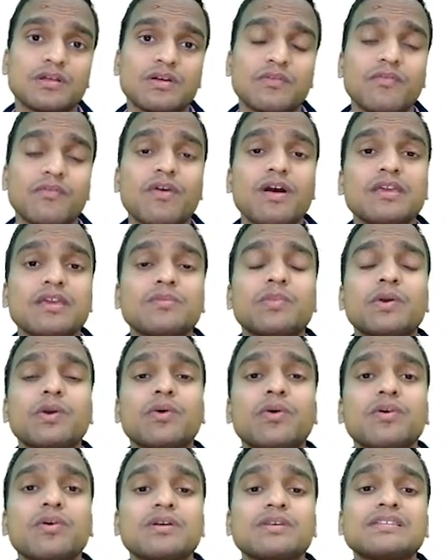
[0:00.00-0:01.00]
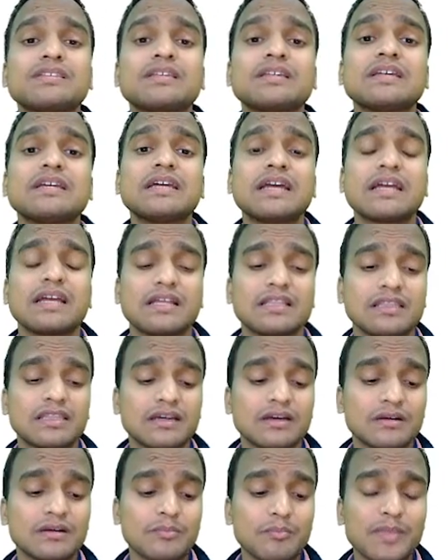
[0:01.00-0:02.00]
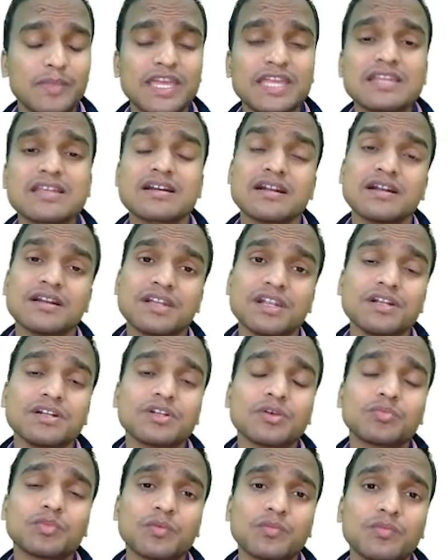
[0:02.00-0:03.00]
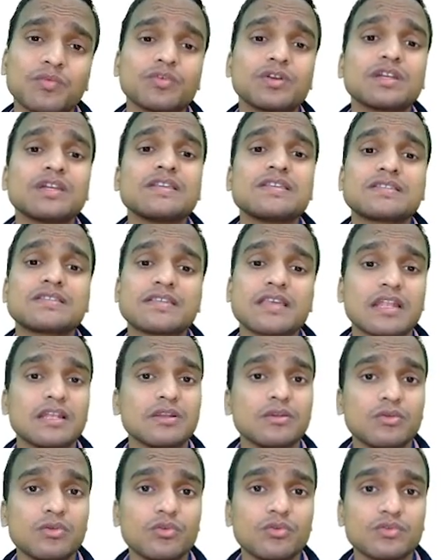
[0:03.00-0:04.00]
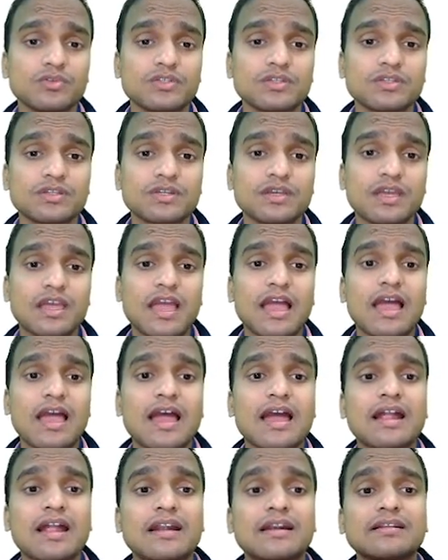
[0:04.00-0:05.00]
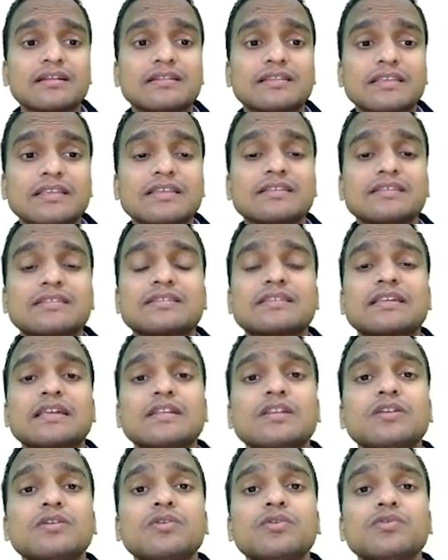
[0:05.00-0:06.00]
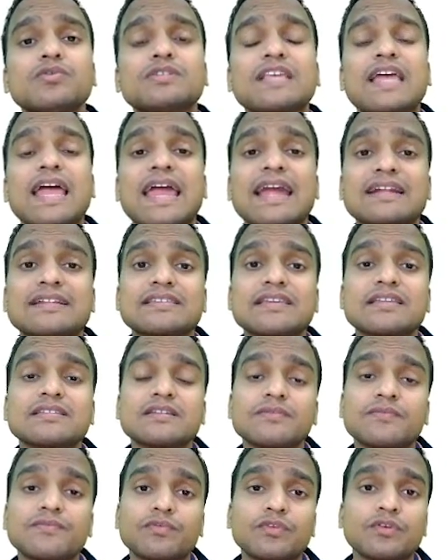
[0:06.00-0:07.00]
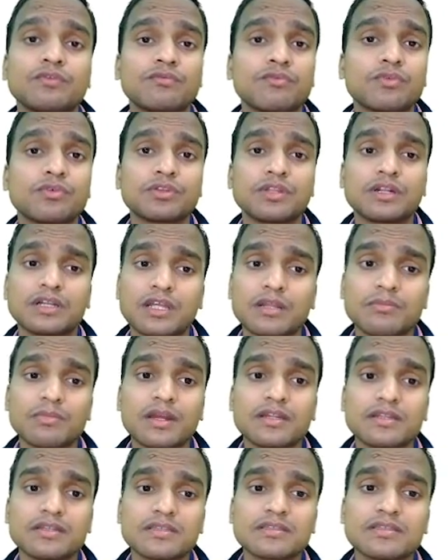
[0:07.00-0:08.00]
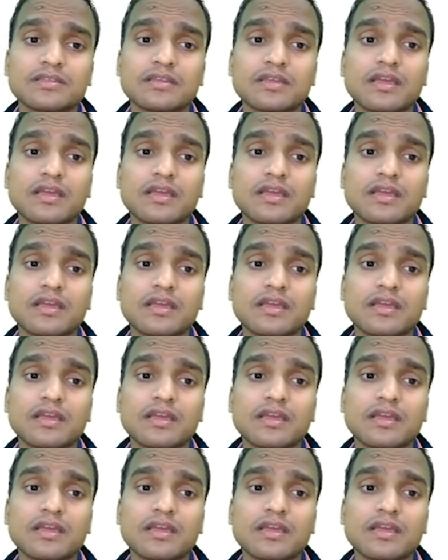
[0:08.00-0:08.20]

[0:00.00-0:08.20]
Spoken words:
Why? Because the main content of the wood is cellulose, and this cellulose acts as a food for the termites,